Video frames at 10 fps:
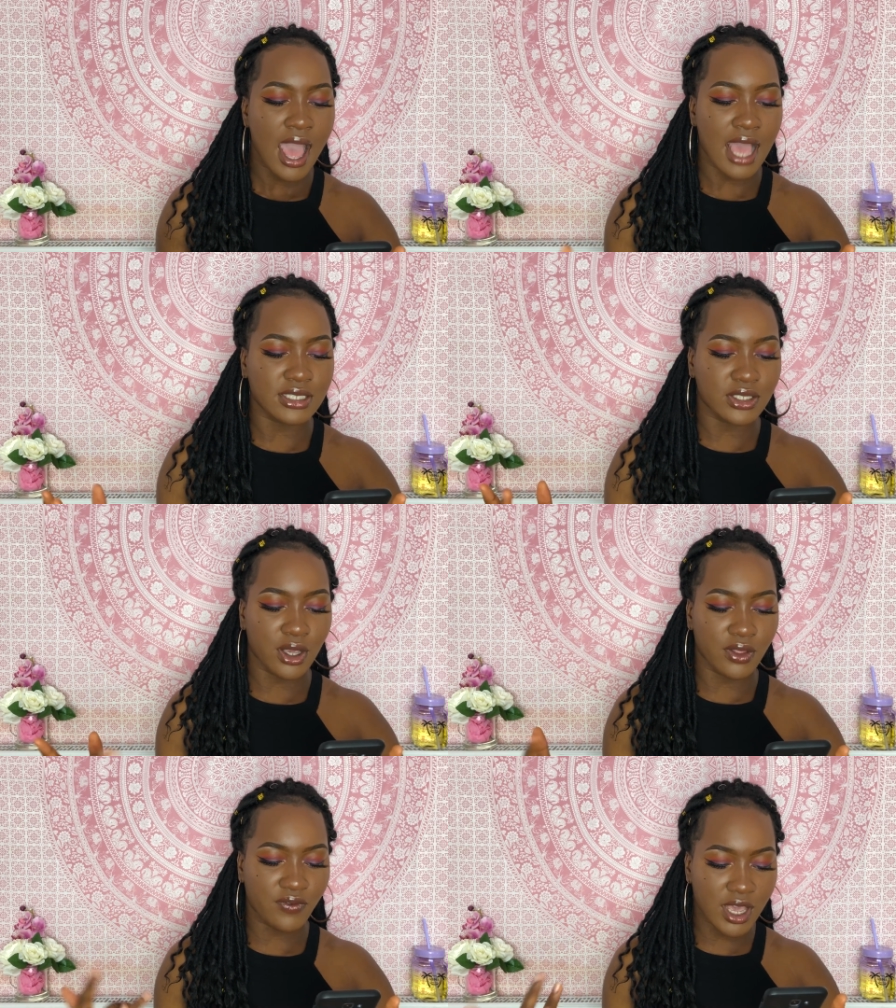And
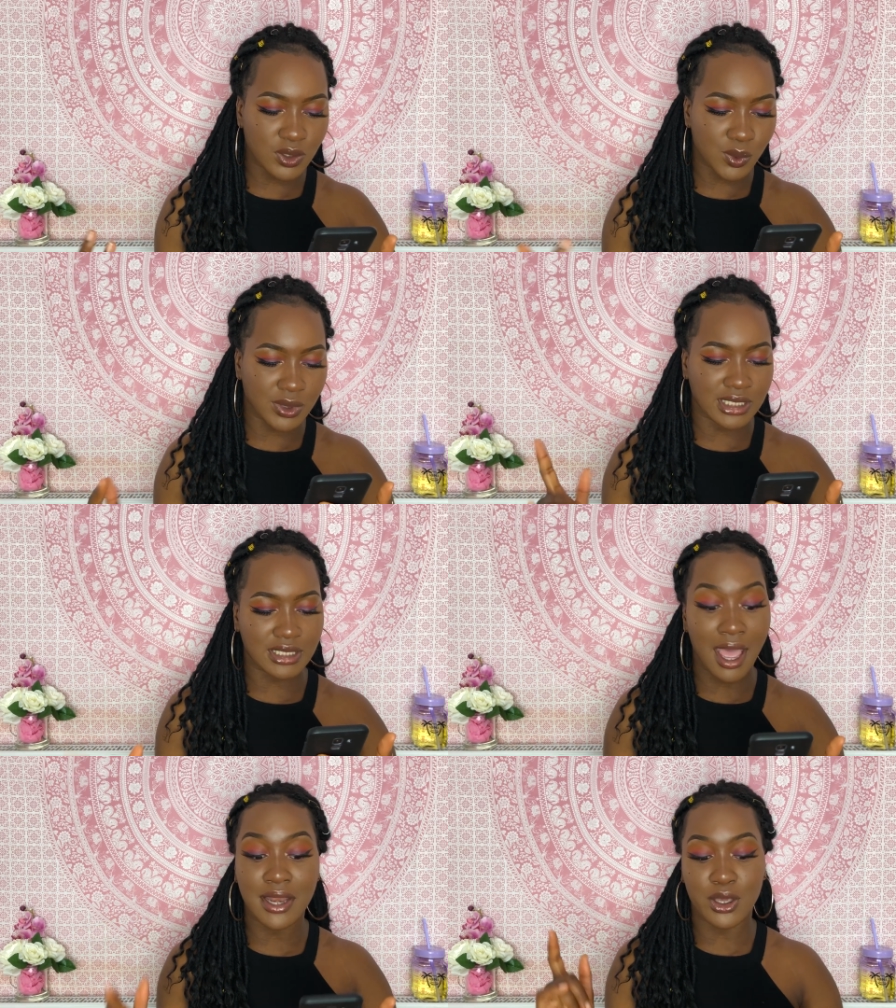so the first one was
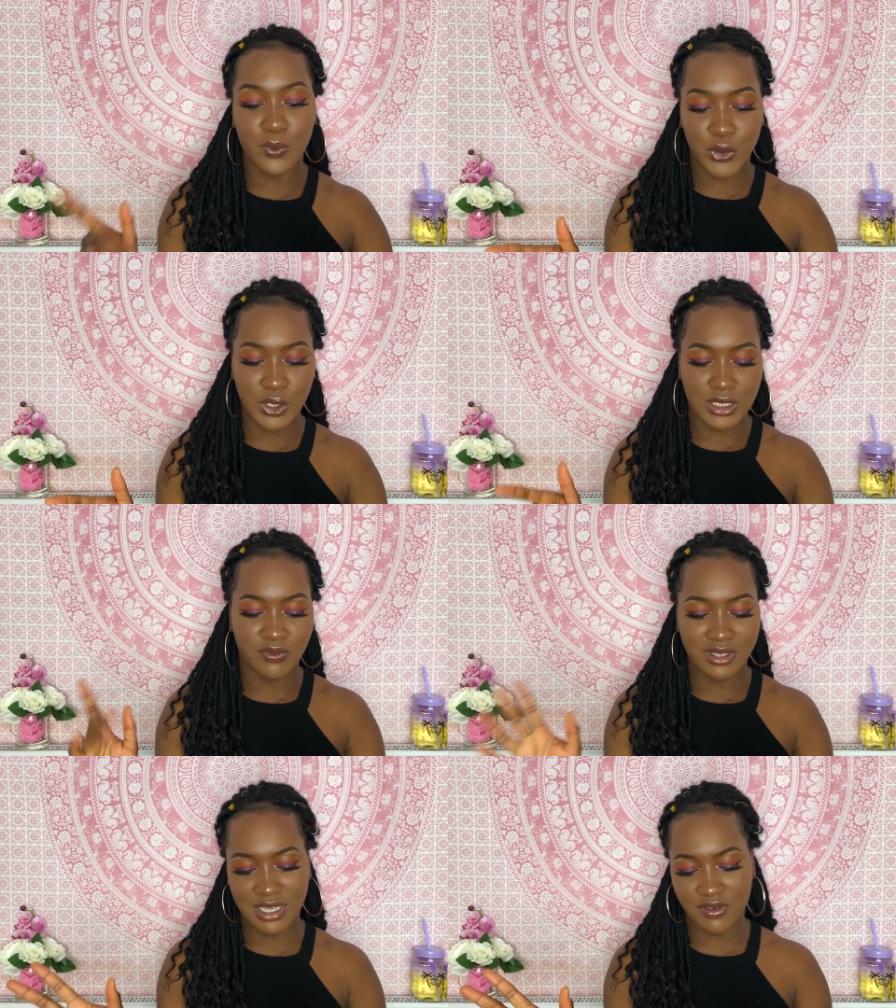design a computer
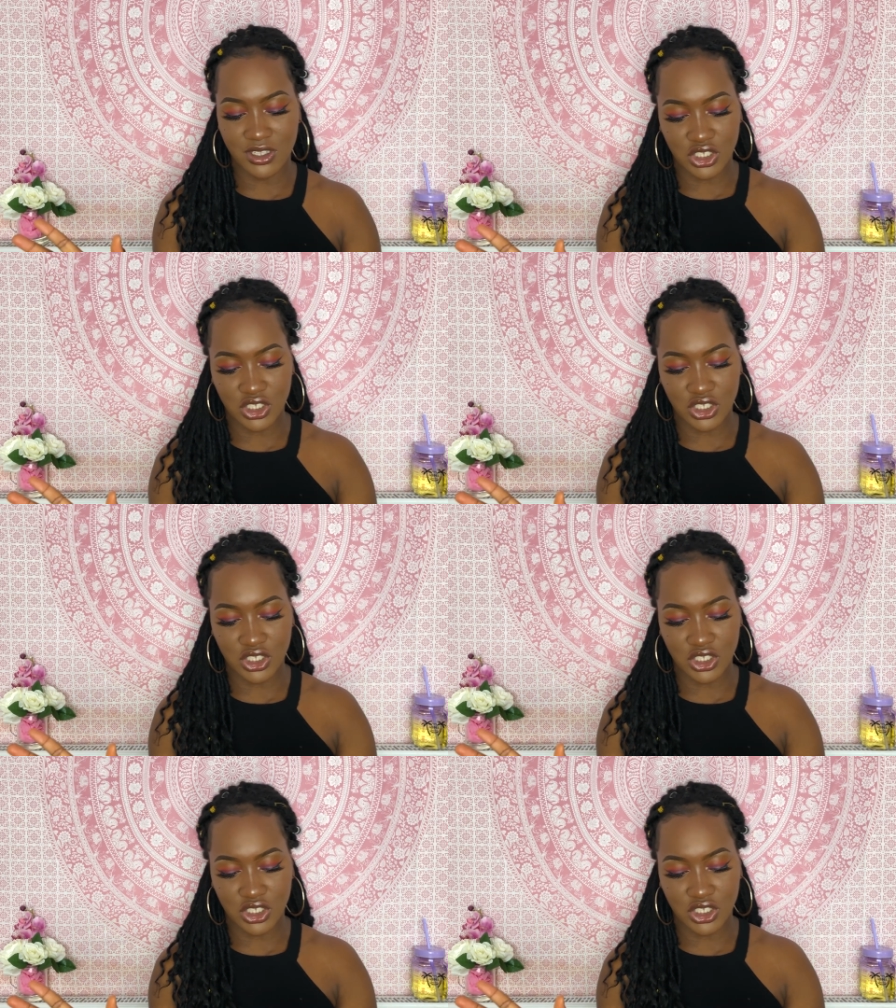for civil